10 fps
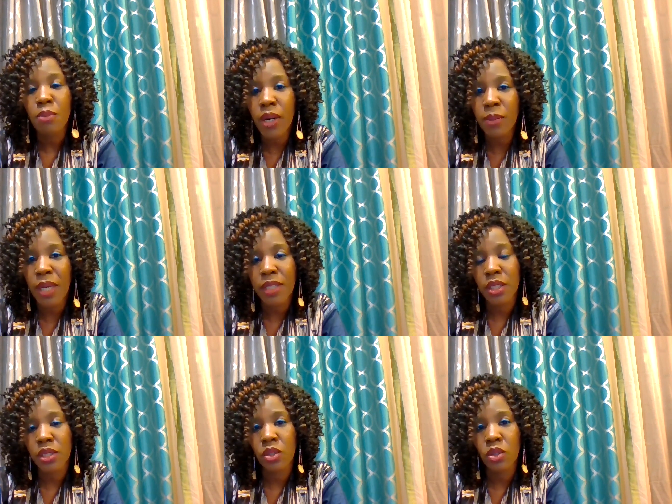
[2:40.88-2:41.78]

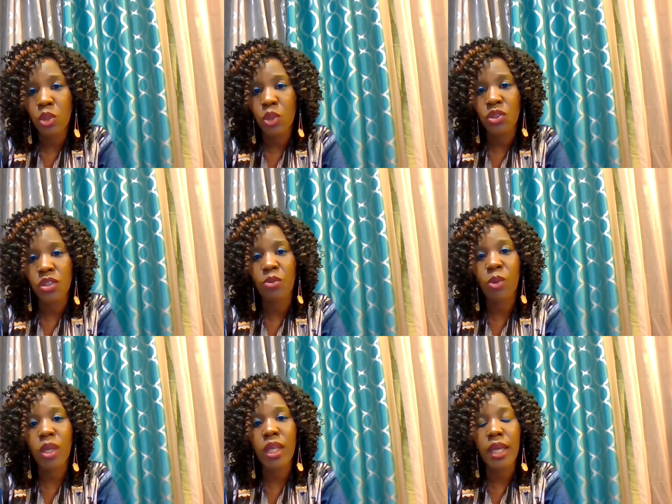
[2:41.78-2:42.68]
pragmatic solutions that
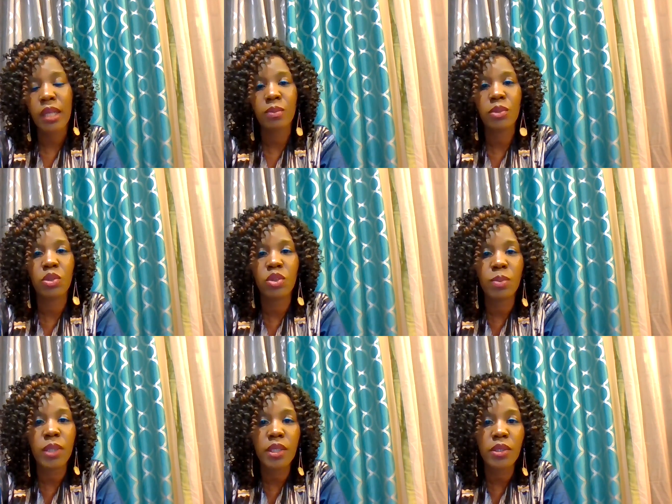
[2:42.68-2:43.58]
really help to
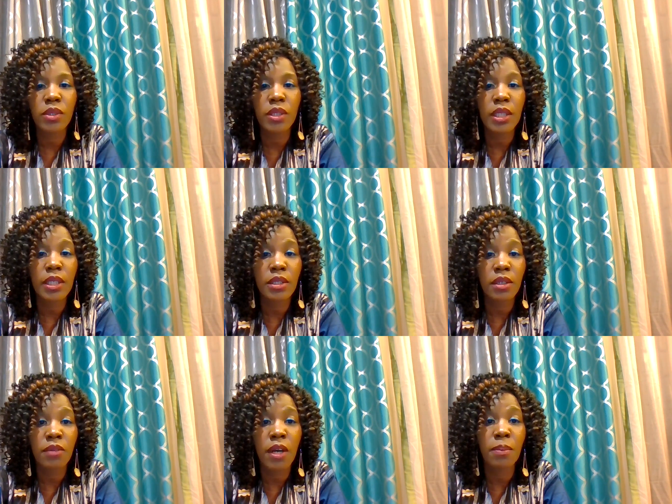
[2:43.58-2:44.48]
speak to the needs
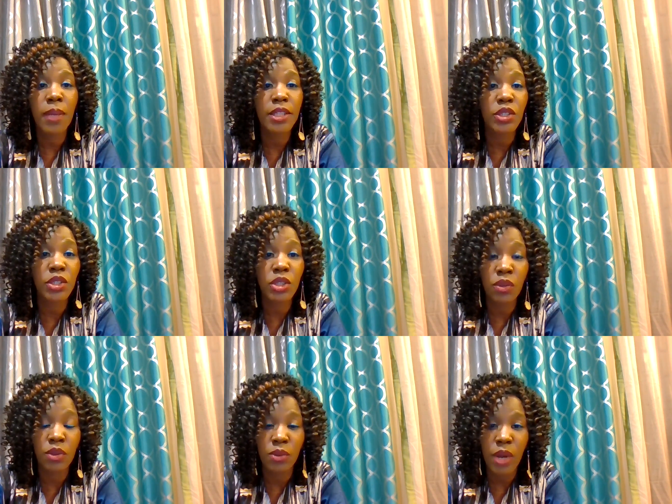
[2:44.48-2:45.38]
of our patients
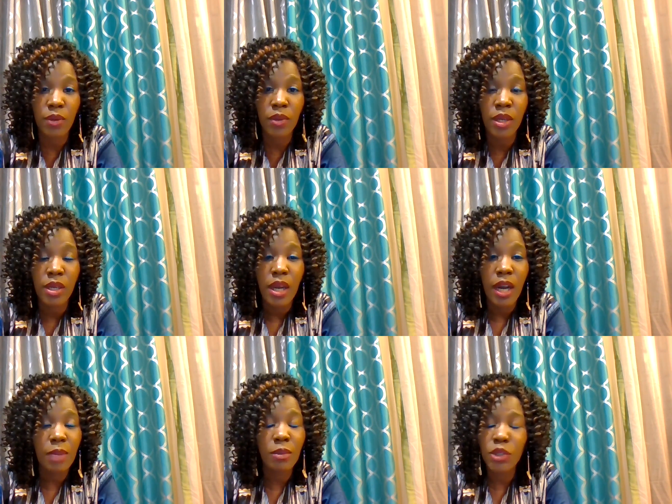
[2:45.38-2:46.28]
on the ground.
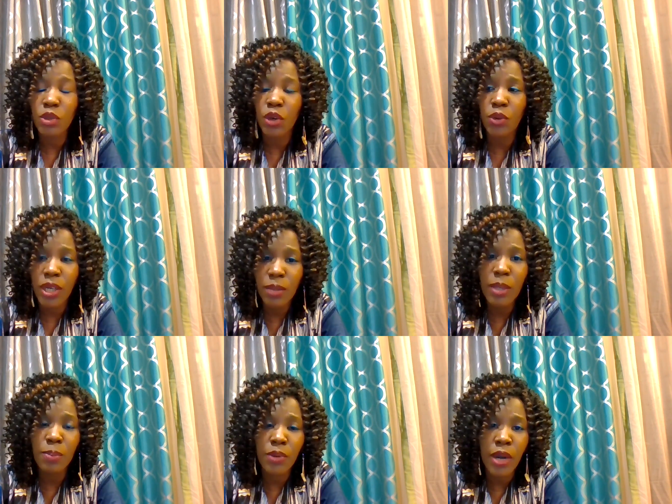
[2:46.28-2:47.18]
I'm also
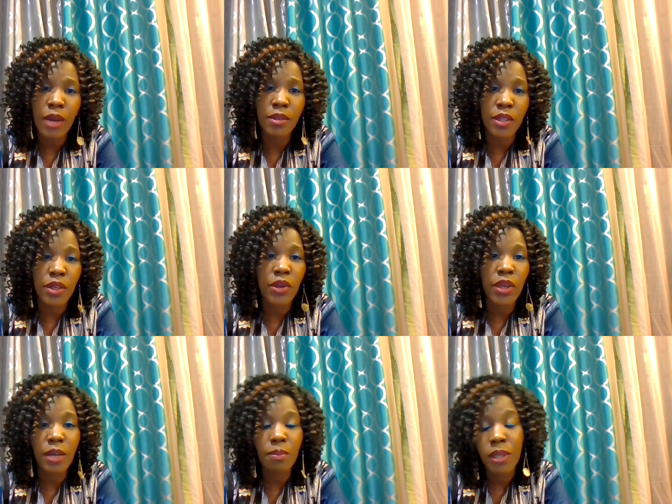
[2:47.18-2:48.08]
incredibly proud that our
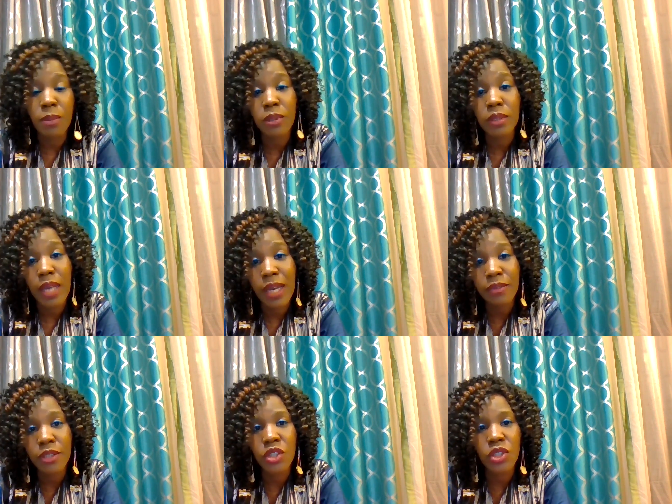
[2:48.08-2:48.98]
young people
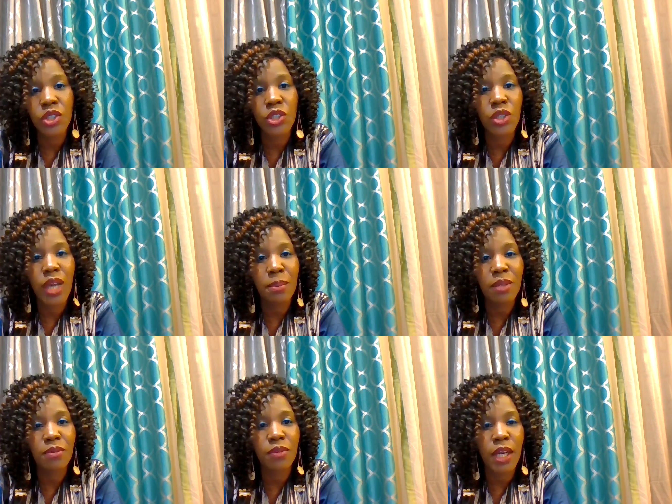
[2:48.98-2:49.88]
have continued to
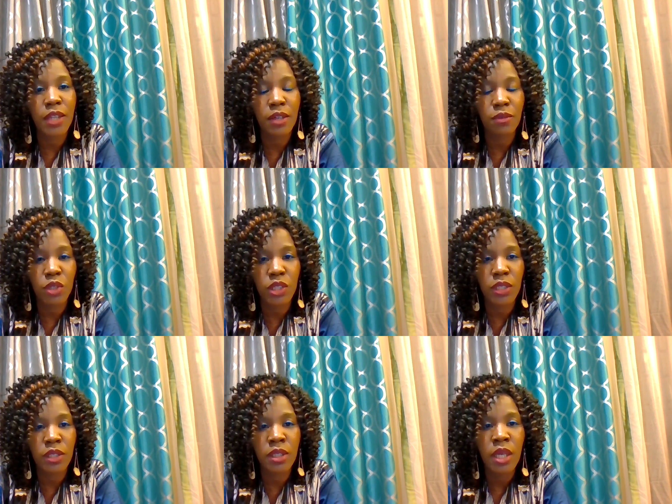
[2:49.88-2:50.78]
amplify their
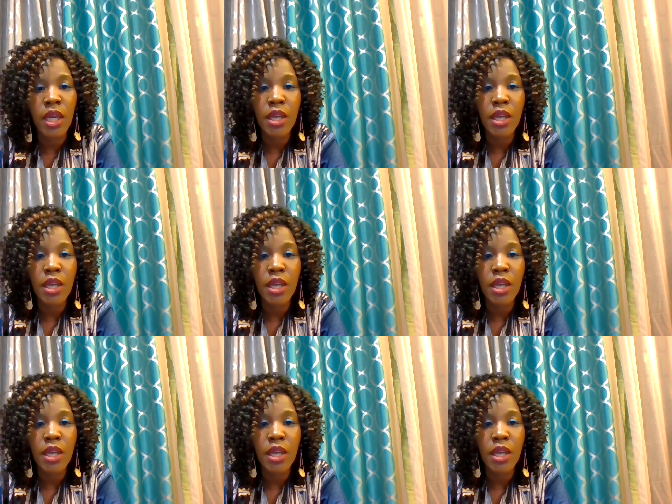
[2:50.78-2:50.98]
voices